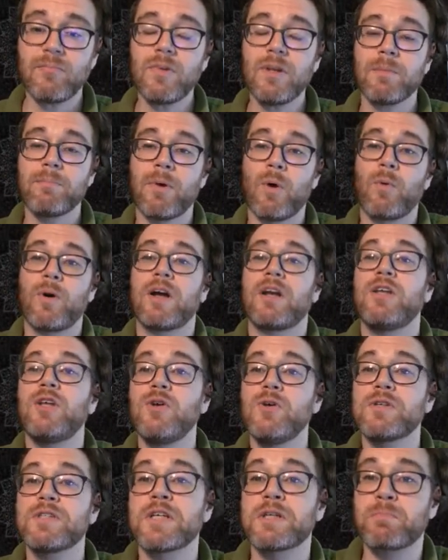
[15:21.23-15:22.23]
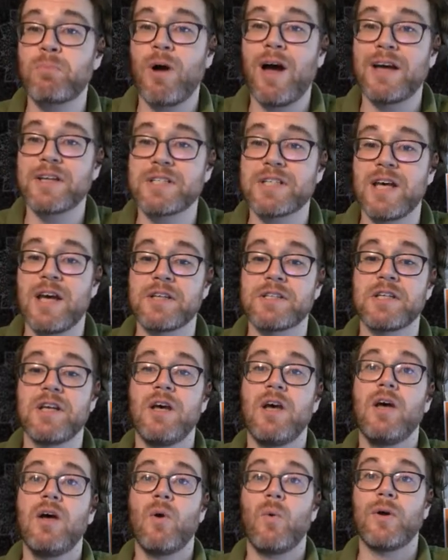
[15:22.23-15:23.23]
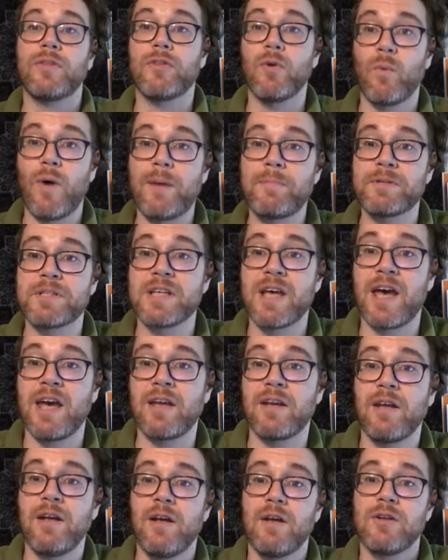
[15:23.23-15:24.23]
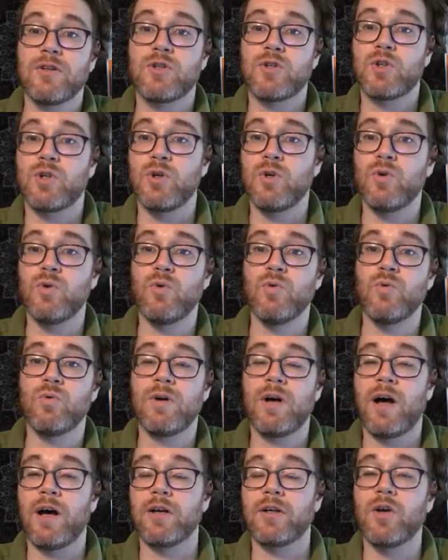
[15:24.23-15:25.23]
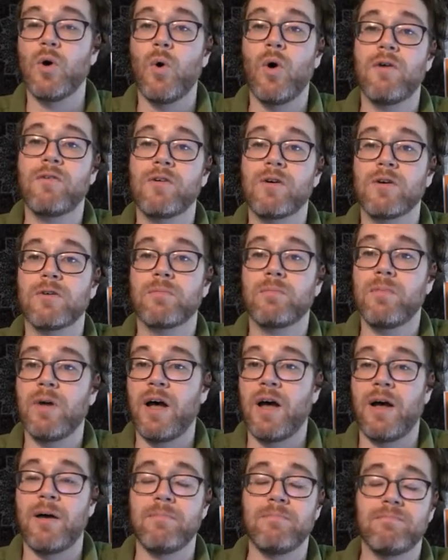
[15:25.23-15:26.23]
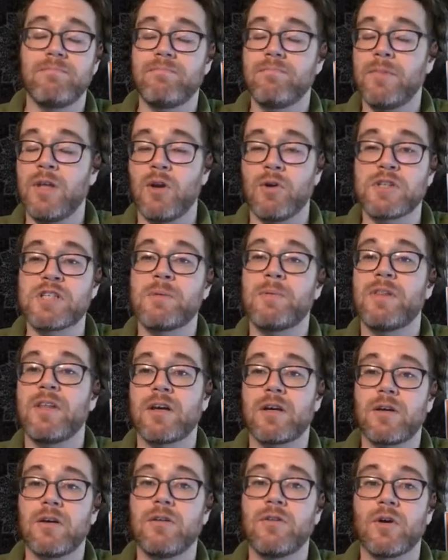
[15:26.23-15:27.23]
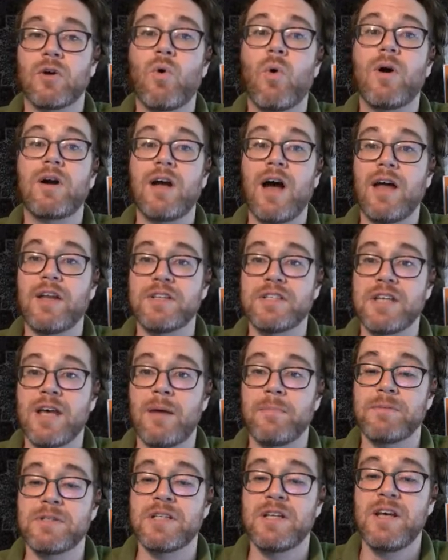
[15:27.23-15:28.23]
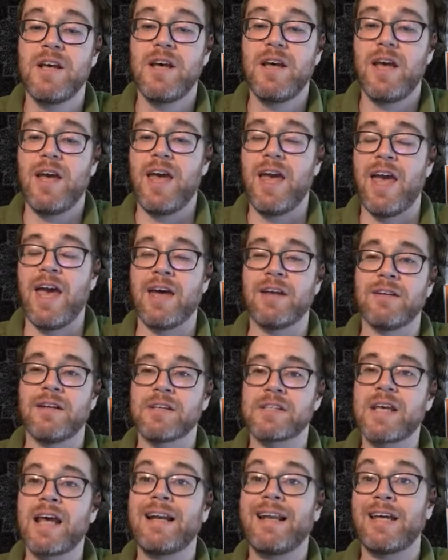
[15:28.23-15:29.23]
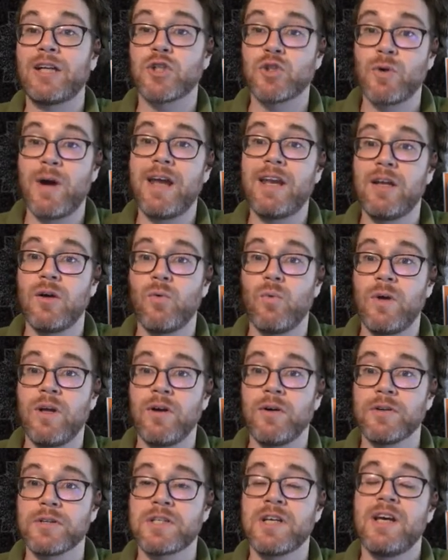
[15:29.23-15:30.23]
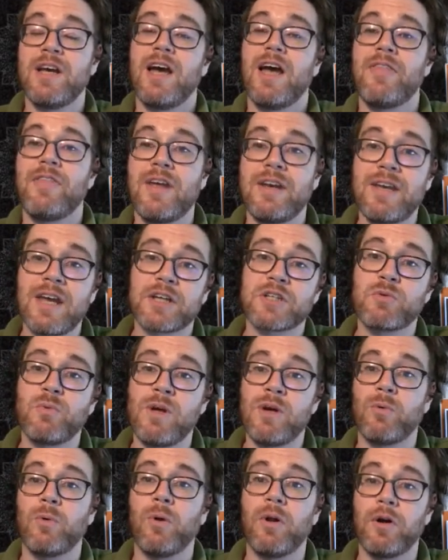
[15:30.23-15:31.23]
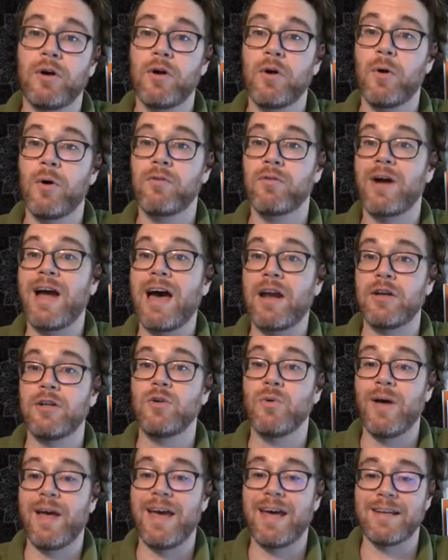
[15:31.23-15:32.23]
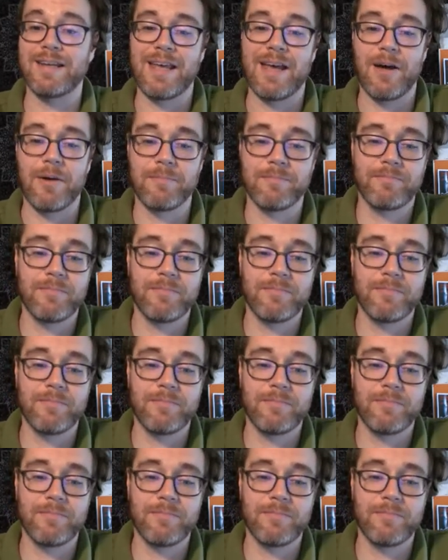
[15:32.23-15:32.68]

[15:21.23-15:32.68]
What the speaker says: But we're going to use this process with the website to go over some of the core concepts and as kind of like training wheels, and then next week we'll go over how to do a hand count.